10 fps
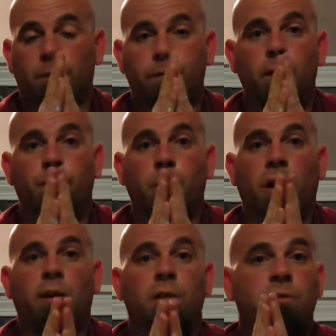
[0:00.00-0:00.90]
flood,
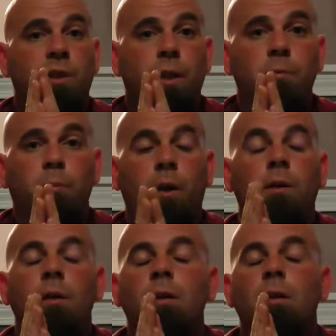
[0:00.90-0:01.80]
from what I can understand.
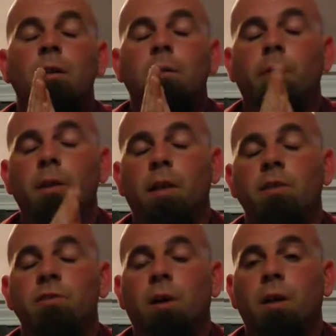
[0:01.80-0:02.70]
But
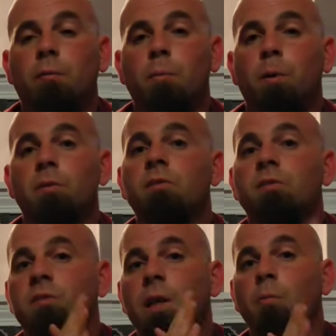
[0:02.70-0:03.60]
nevertheless, I'm gonna rebuild
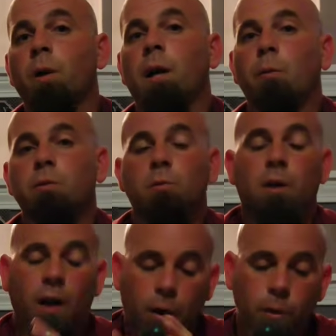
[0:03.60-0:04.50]
it the same way
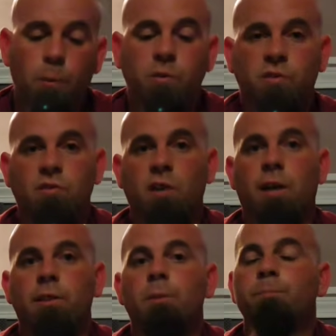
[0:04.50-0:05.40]
how it was
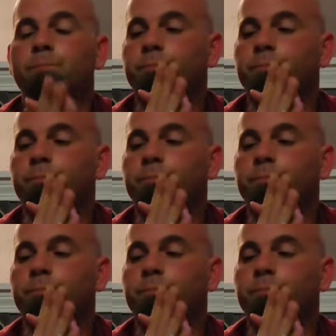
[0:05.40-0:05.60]
designed.